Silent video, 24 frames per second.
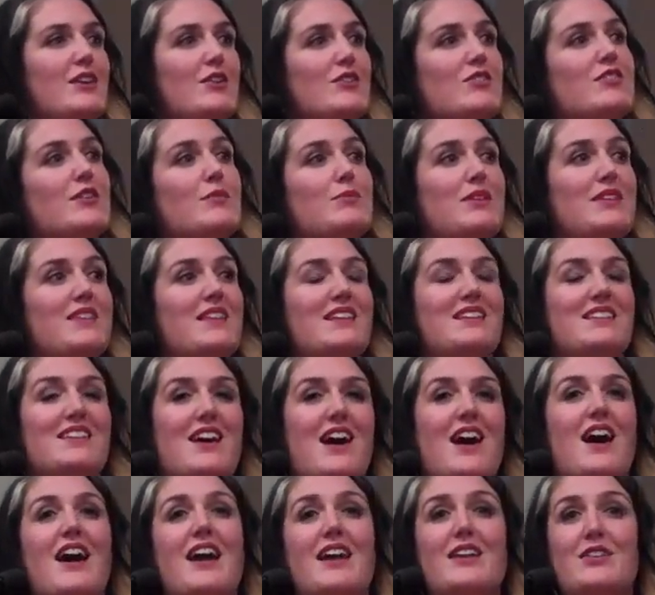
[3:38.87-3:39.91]
something that's
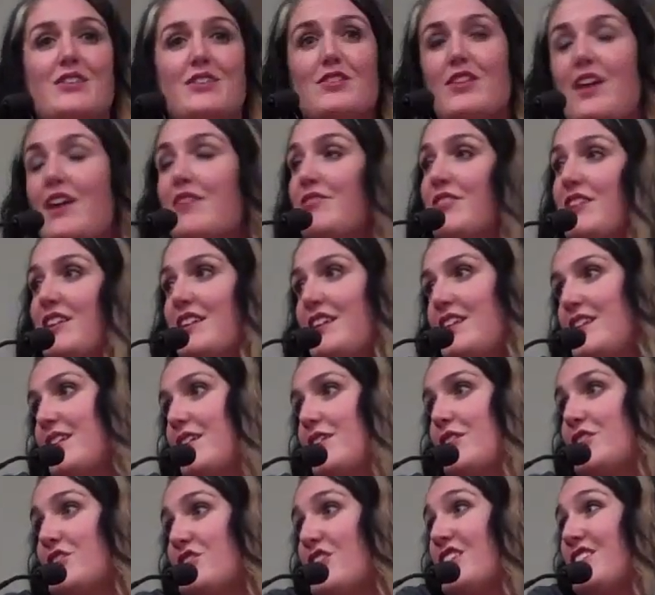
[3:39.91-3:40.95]
kind or loving
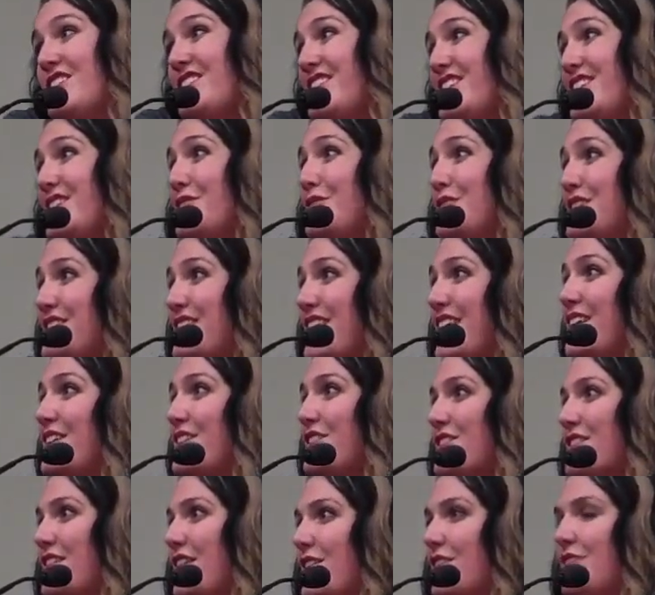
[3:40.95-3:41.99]
or just that you would say to
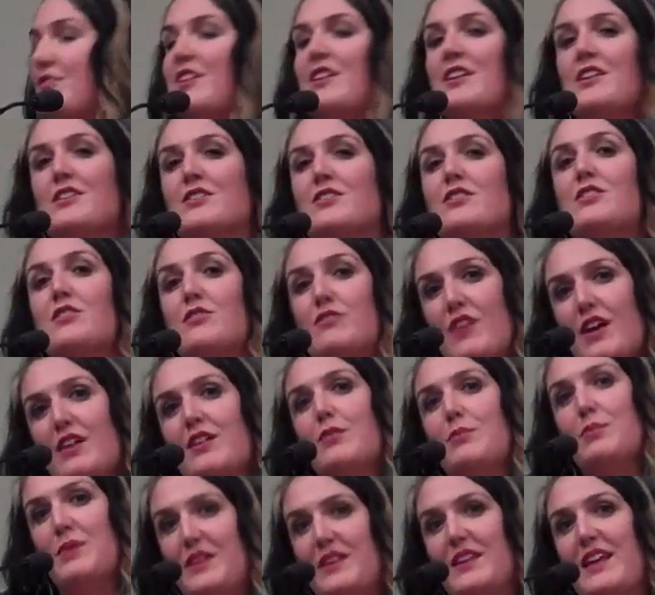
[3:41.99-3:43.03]
yourself. So
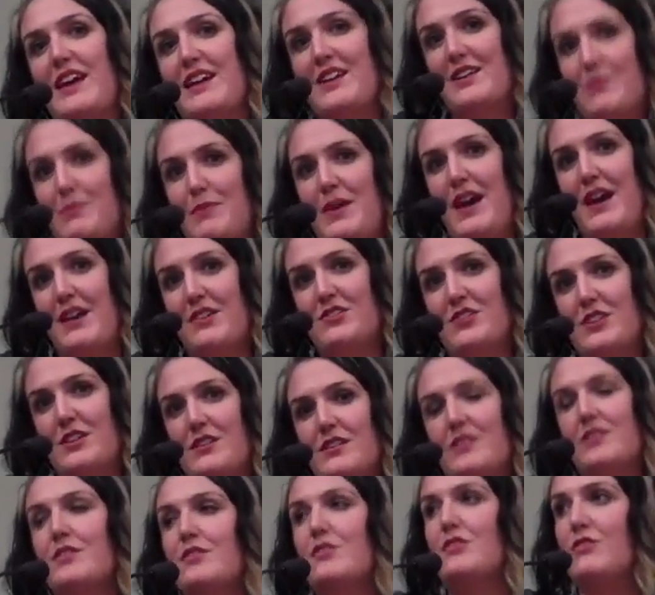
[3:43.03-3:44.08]
developing that compassion.
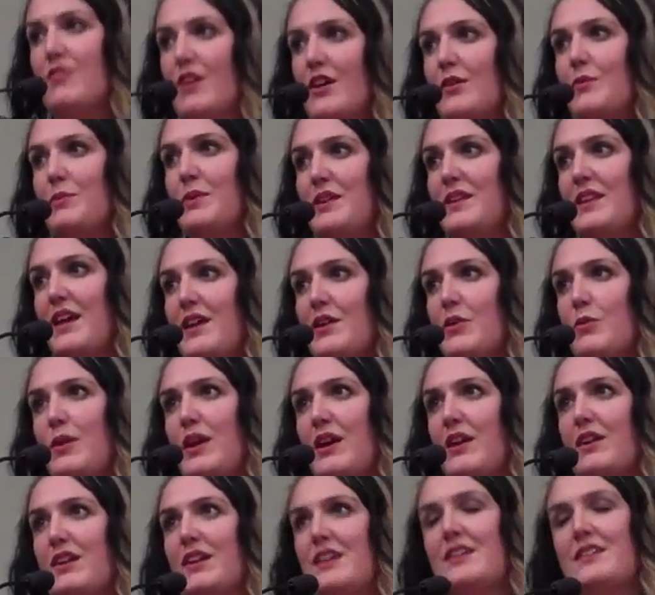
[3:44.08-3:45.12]
So developing that
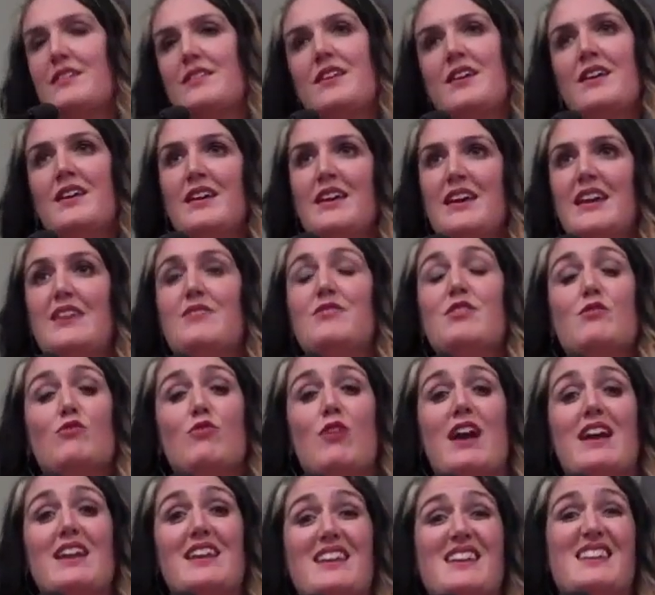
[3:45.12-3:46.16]
awareness, even
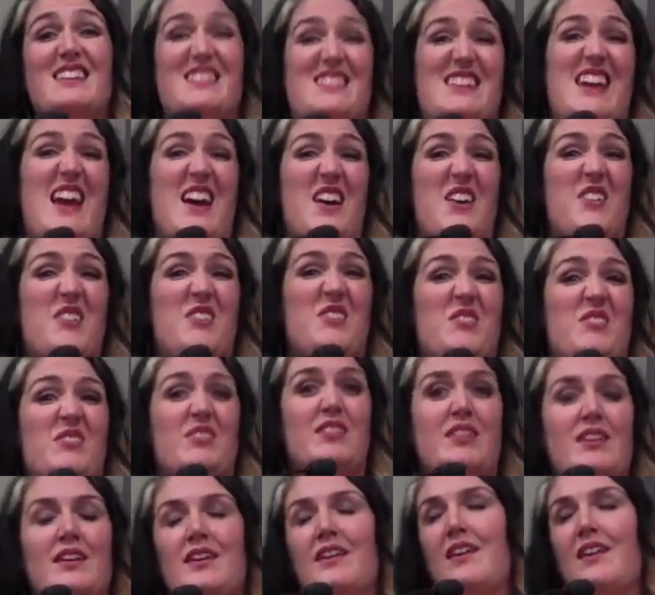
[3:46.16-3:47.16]
writing it down.